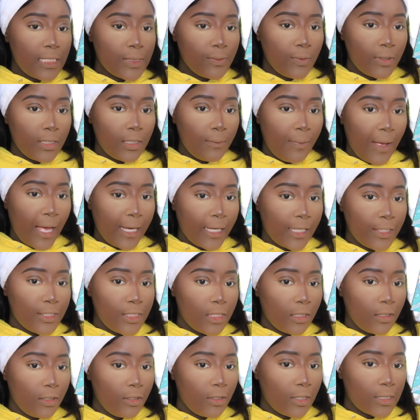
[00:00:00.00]
is what the
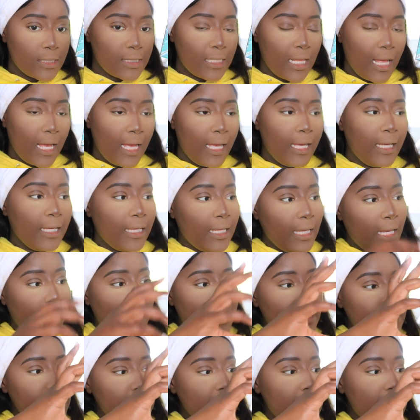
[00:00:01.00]
packaging looks like. It